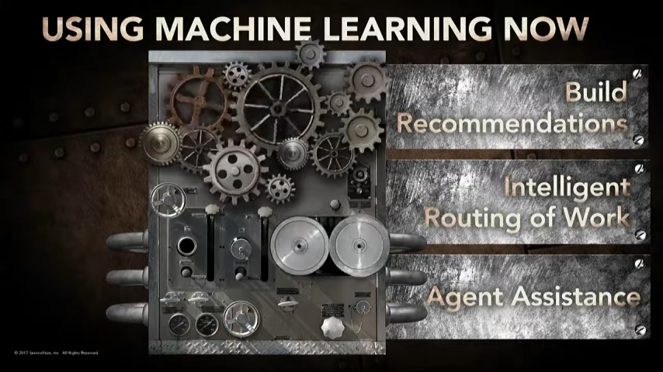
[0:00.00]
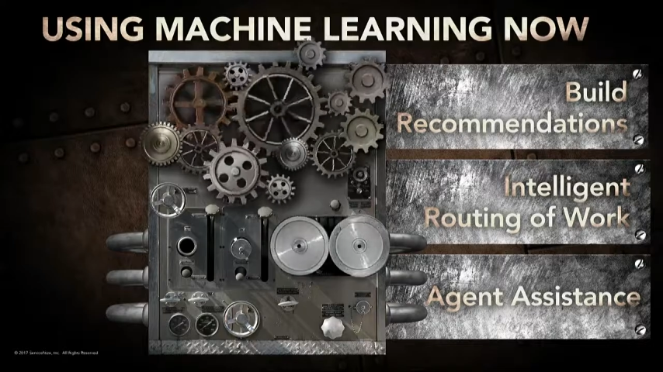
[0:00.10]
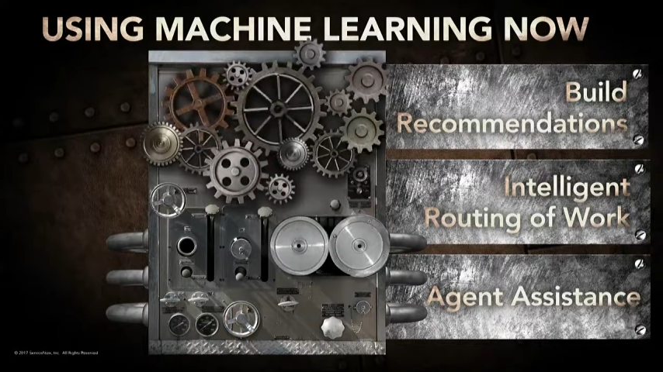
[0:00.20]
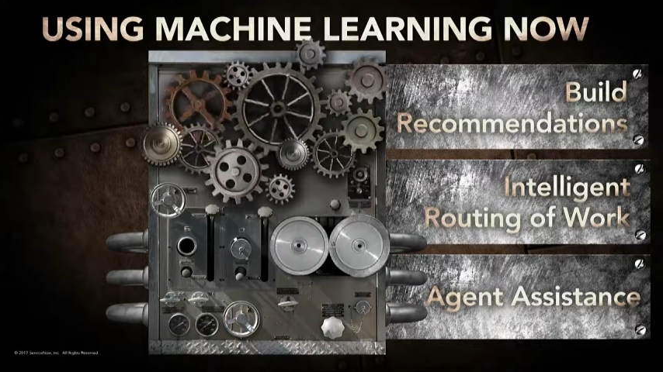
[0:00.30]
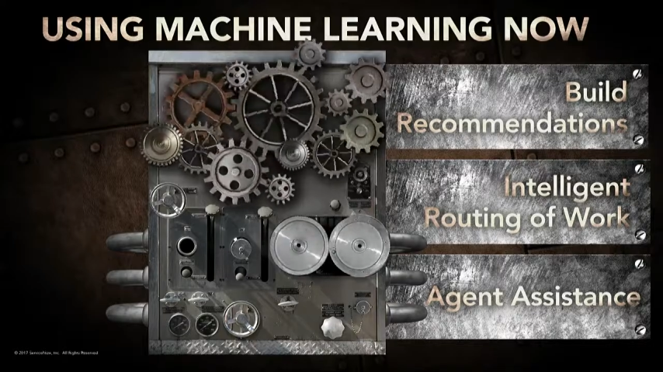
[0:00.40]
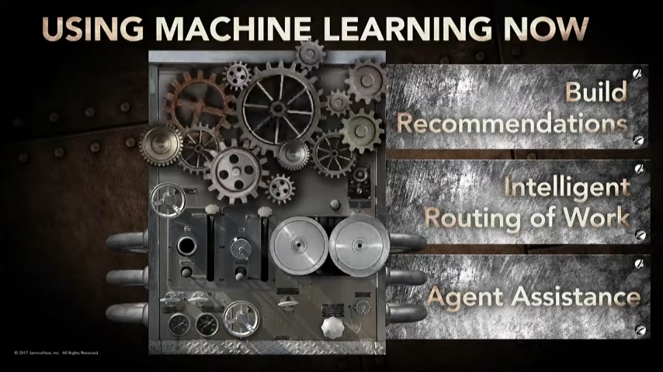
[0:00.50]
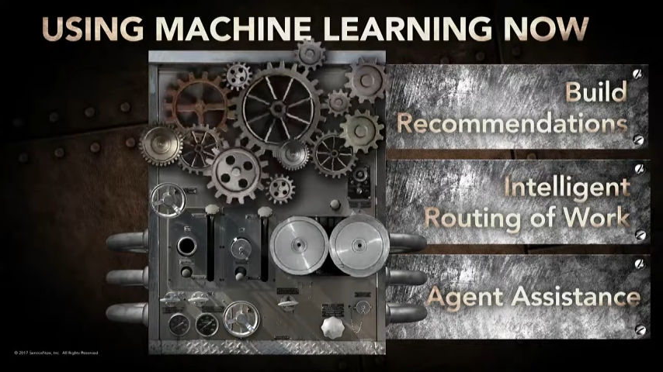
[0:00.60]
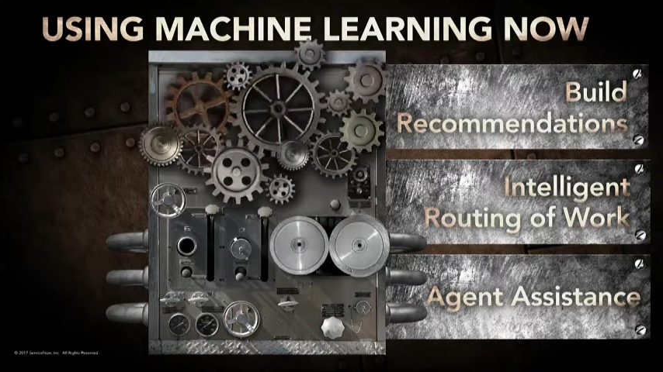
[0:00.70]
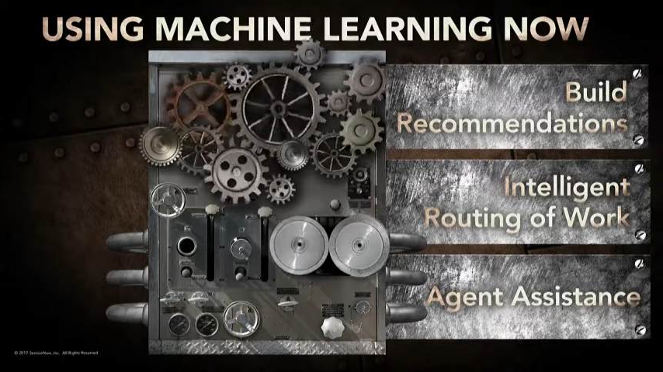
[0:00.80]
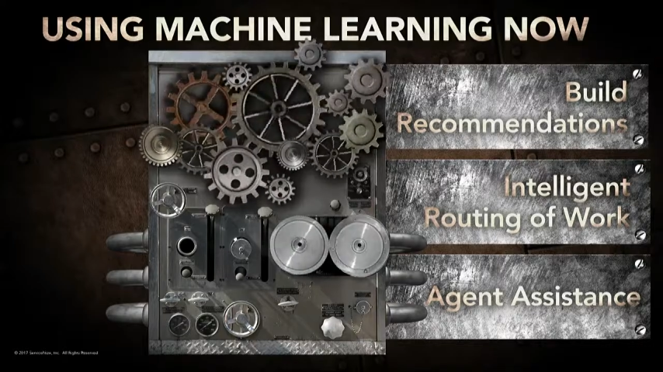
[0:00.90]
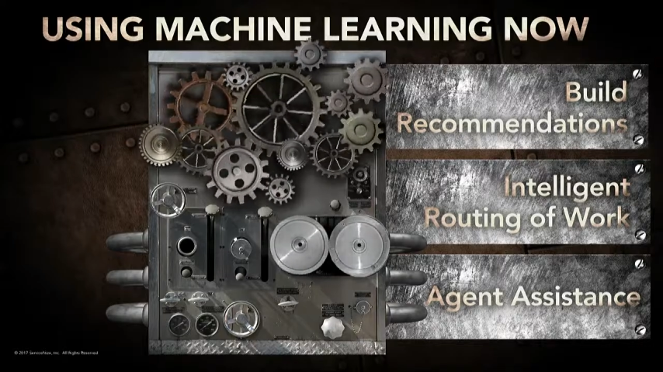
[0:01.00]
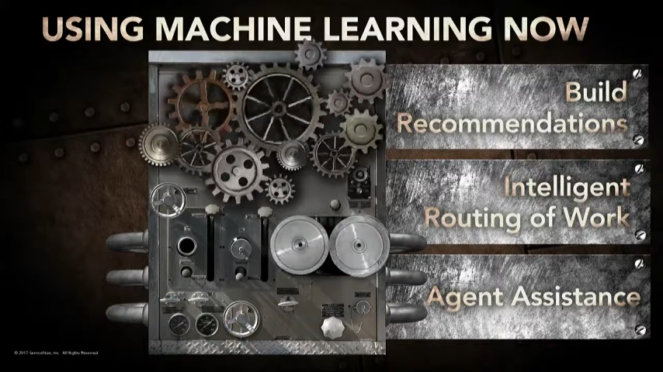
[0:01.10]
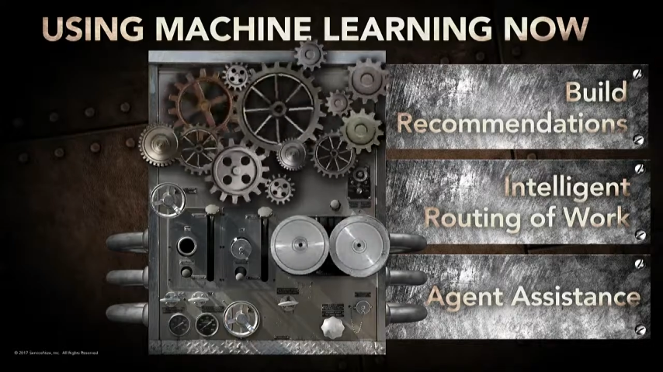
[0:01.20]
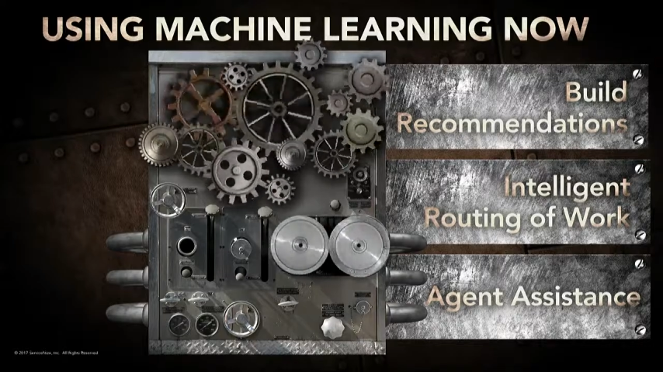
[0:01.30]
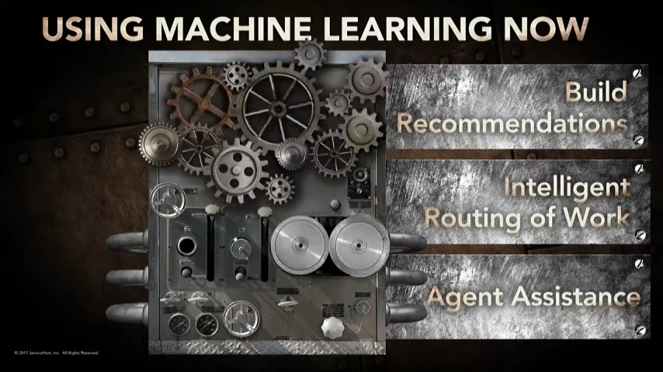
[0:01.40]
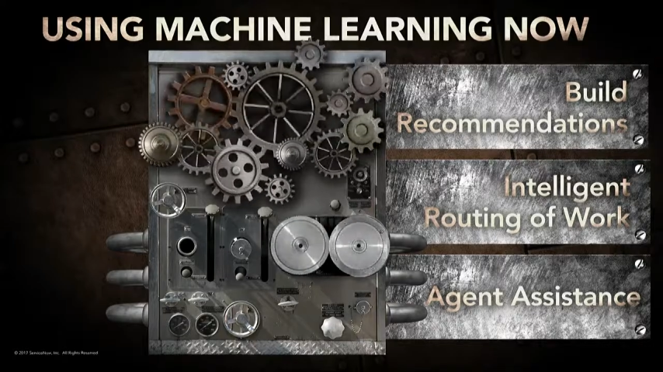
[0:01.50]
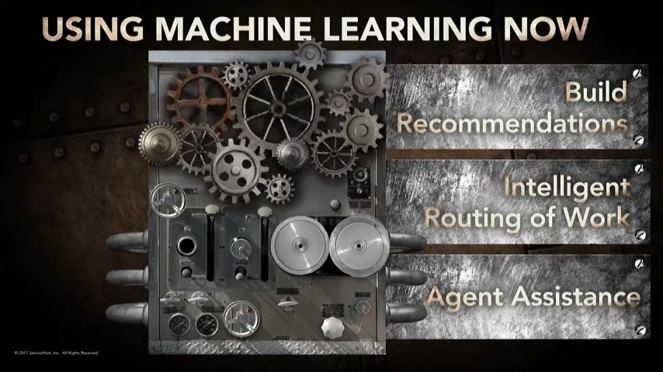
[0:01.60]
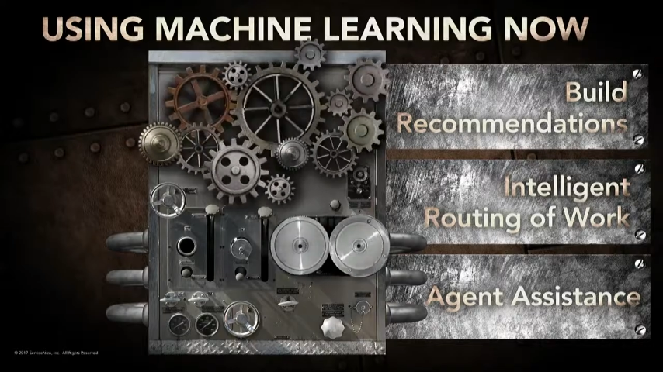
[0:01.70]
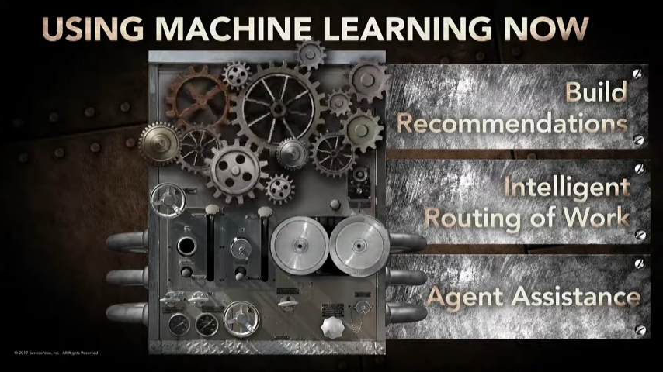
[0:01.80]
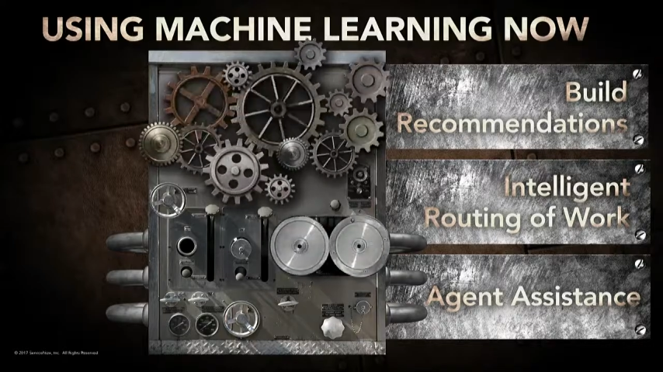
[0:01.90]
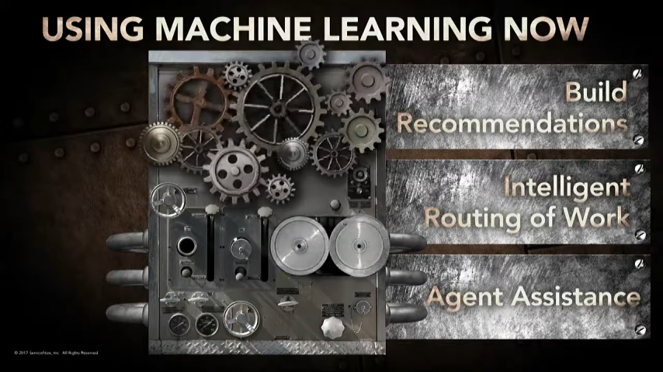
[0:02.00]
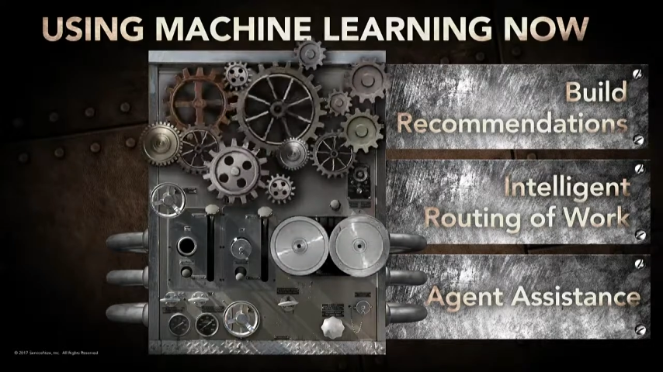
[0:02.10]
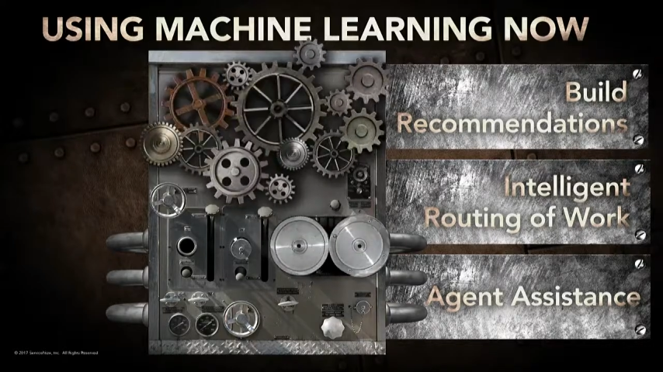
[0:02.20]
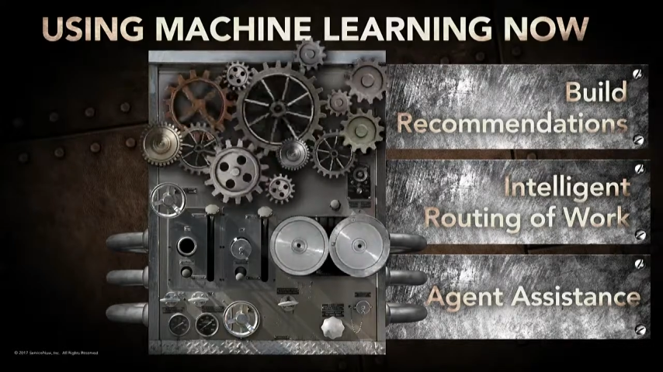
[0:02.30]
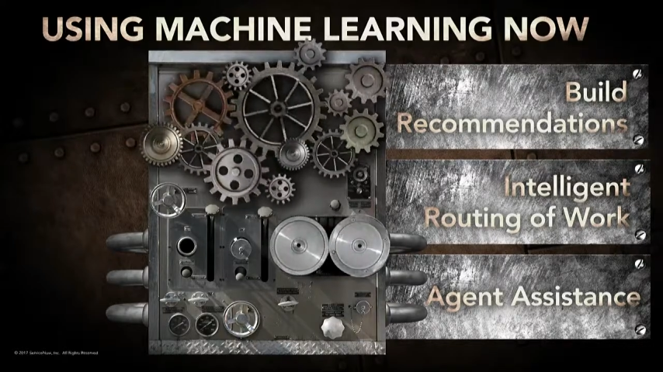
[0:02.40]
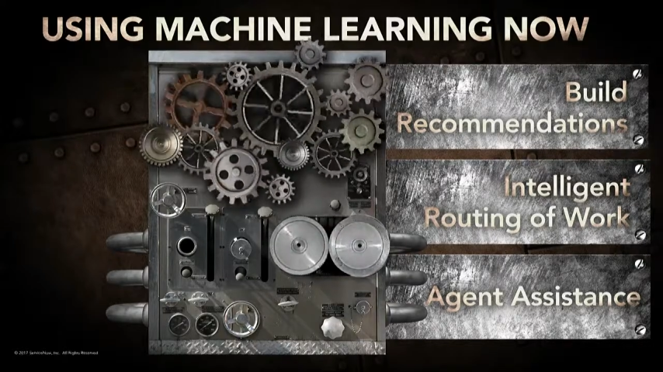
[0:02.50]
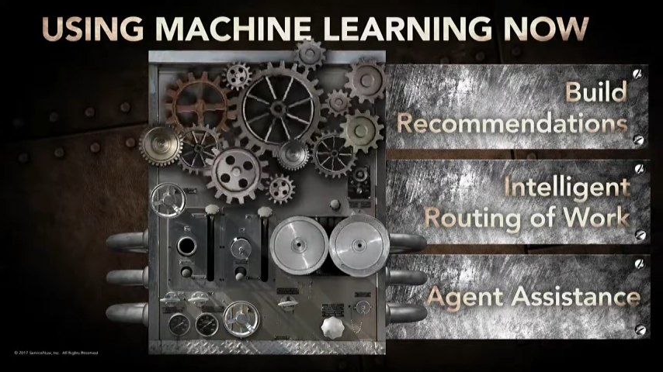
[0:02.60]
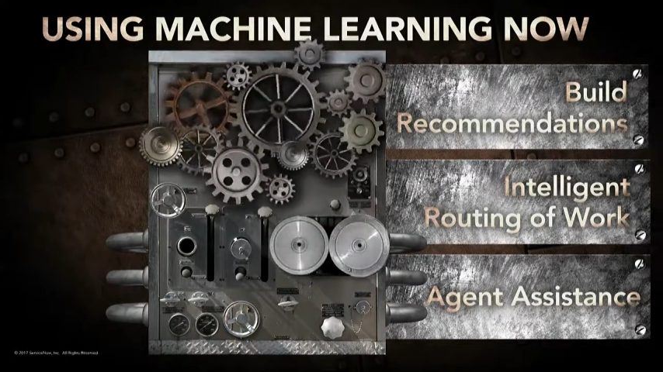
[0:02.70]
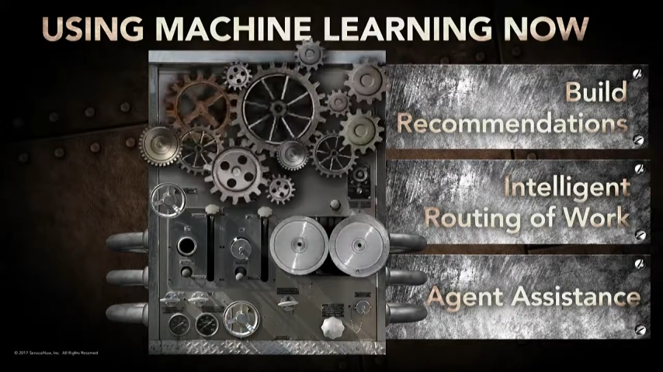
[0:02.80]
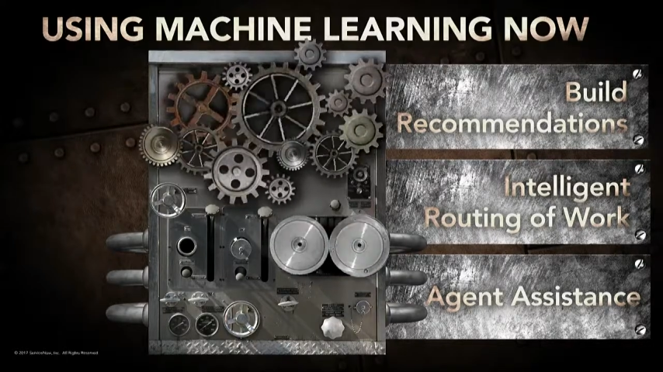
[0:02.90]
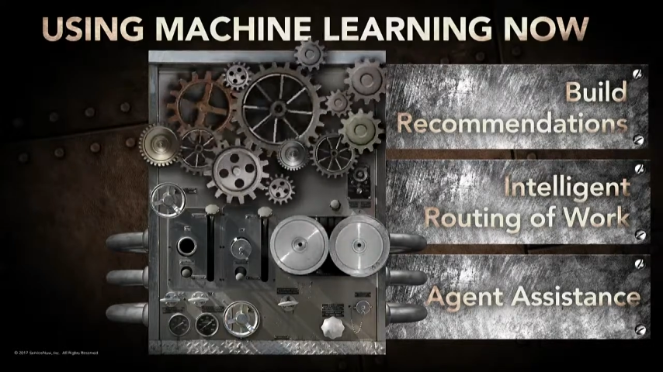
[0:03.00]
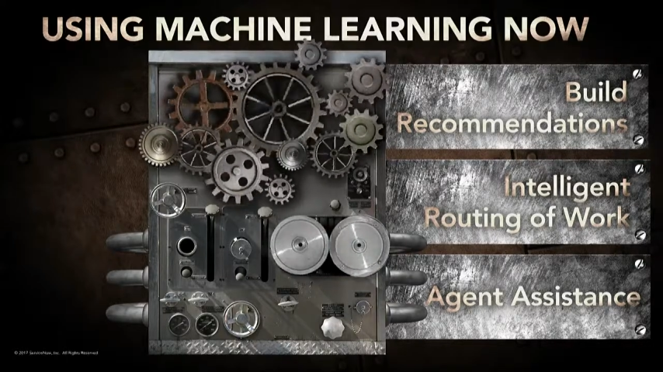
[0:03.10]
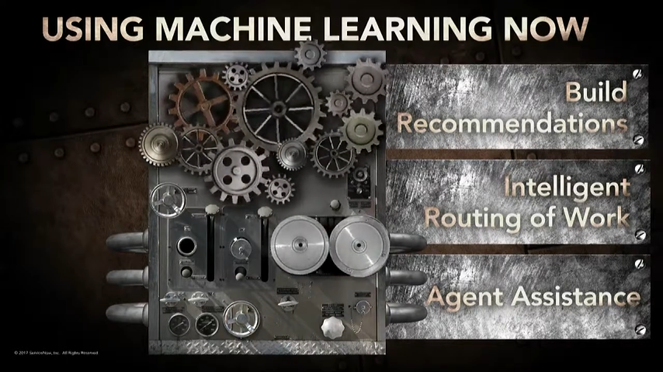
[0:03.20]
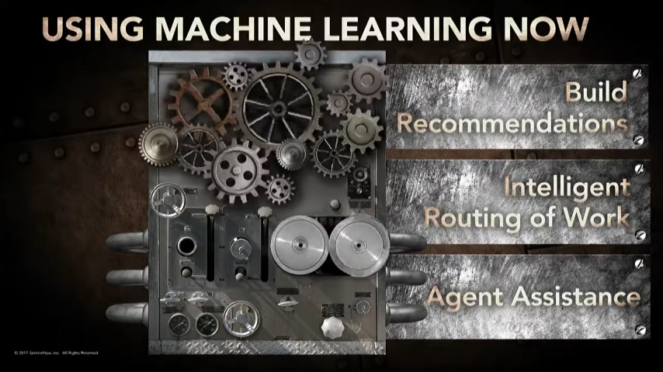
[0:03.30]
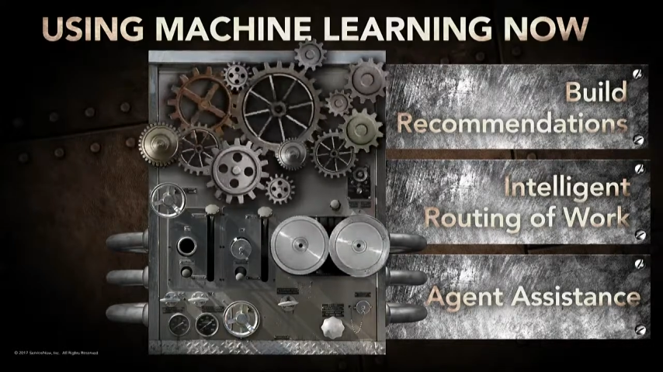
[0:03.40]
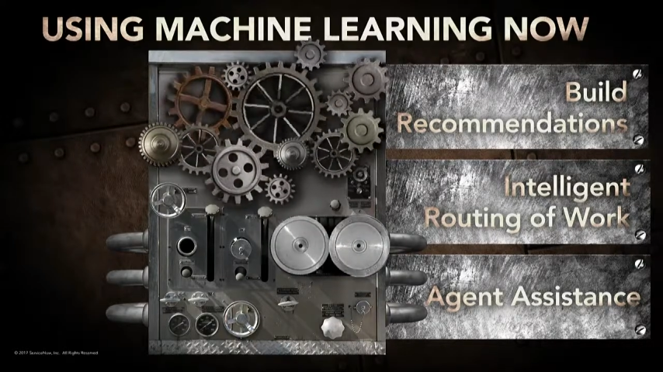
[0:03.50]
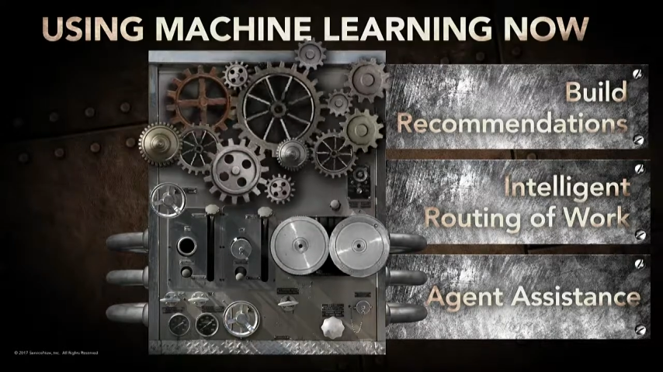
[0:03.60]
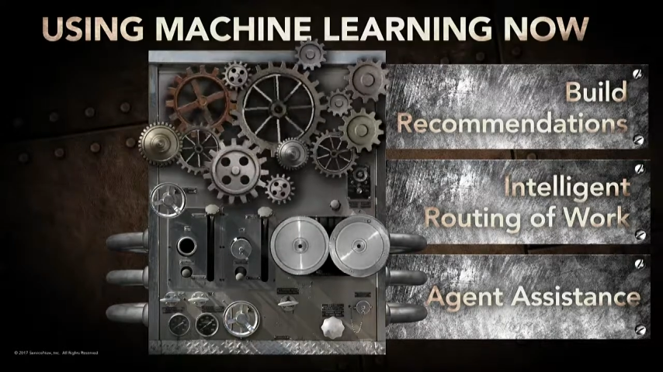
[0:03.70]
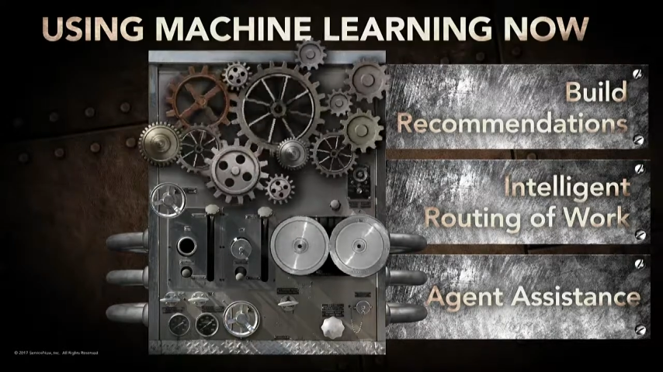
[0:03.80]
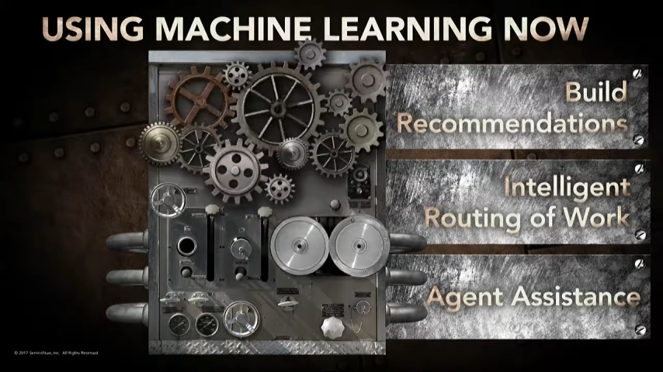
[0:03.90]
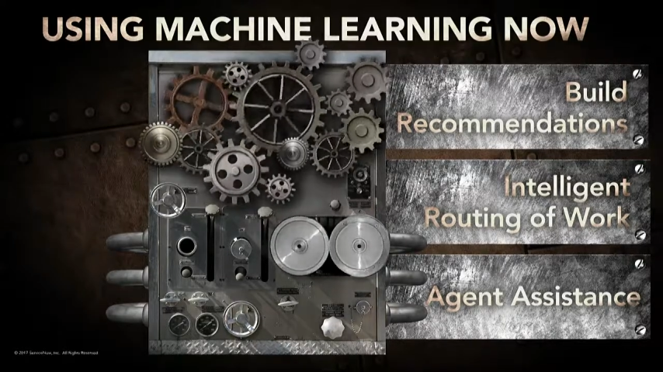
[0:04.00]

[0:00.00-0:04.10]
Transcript: No face is visible, so there are no lips to read.